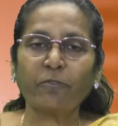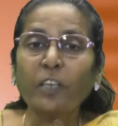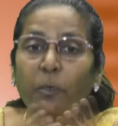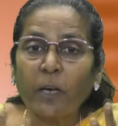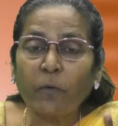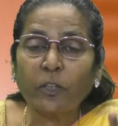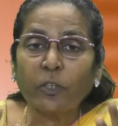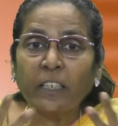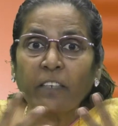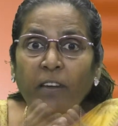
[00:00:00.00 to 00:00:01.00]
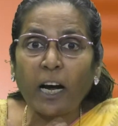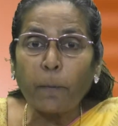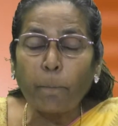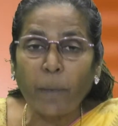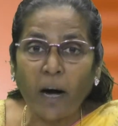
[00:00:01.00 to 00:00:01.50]
Fill me with Your
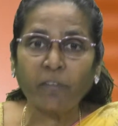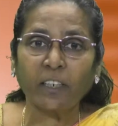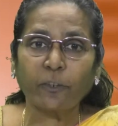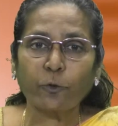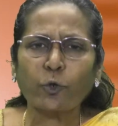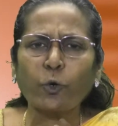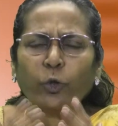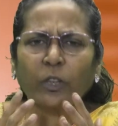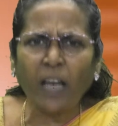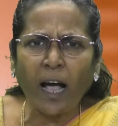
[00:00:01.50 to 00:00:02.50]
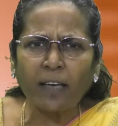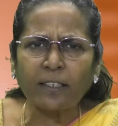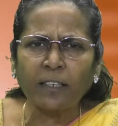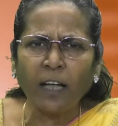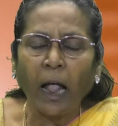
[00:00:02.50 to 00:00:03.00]
divine power so that